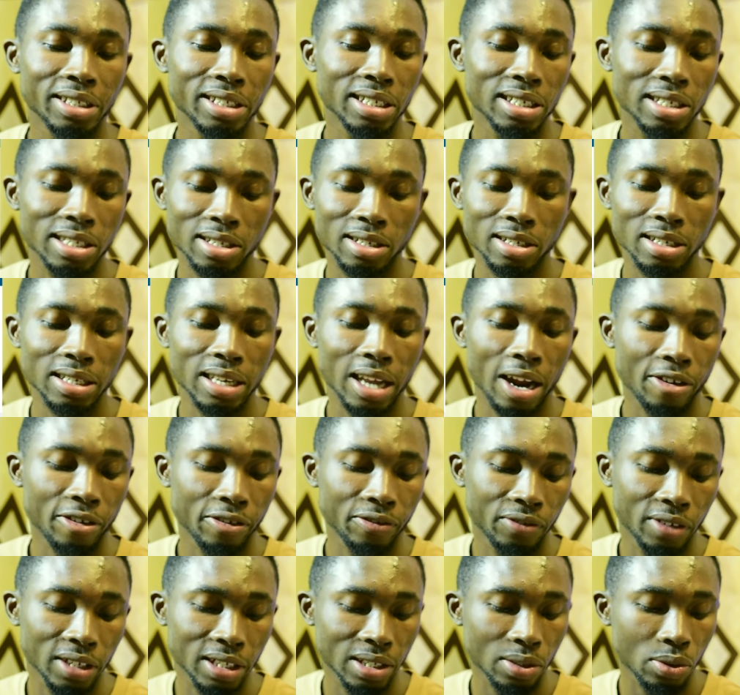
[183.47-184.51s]
cities and now
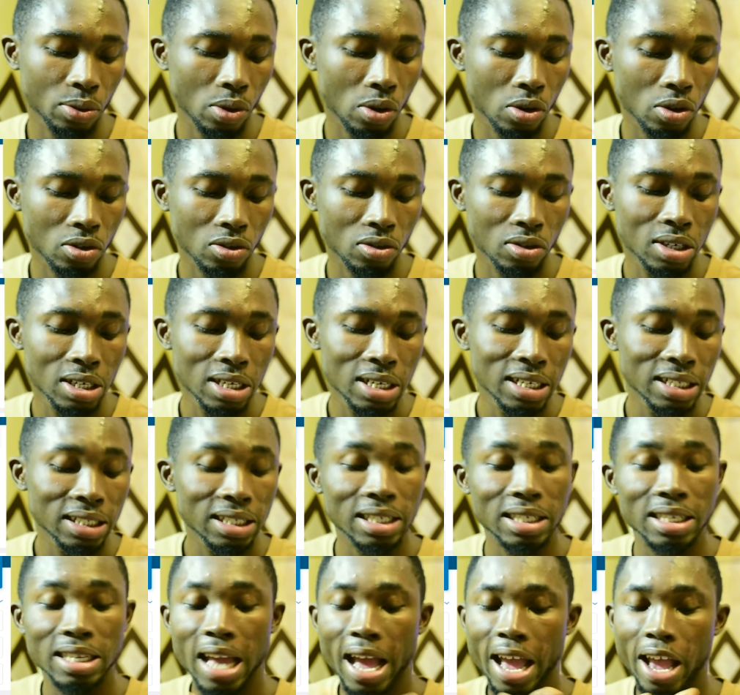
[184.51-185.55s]
reflect over. No.
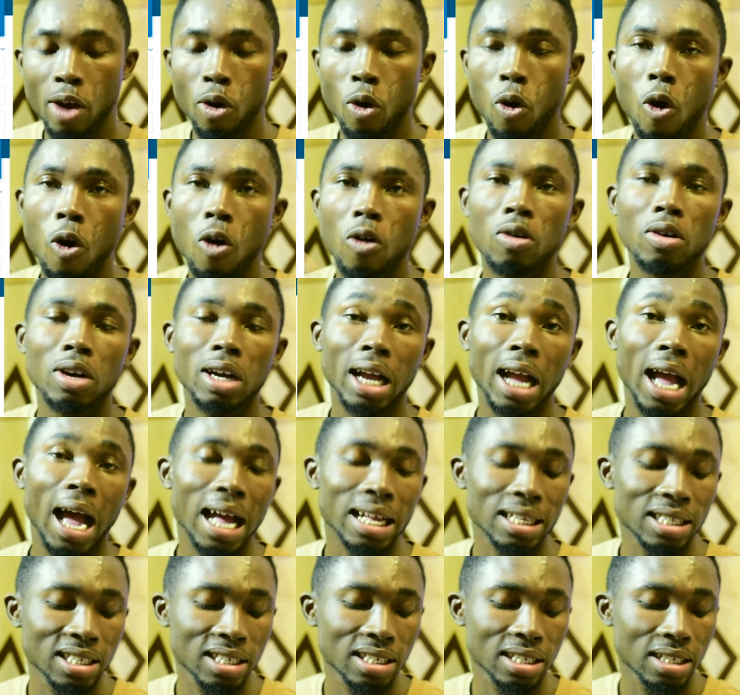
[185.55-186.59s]
To see how you call
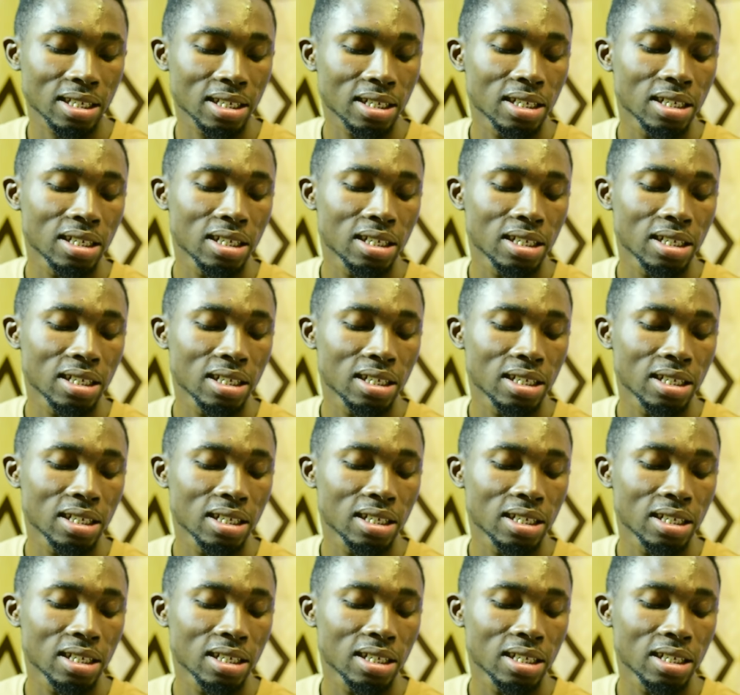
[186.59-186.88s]
cards.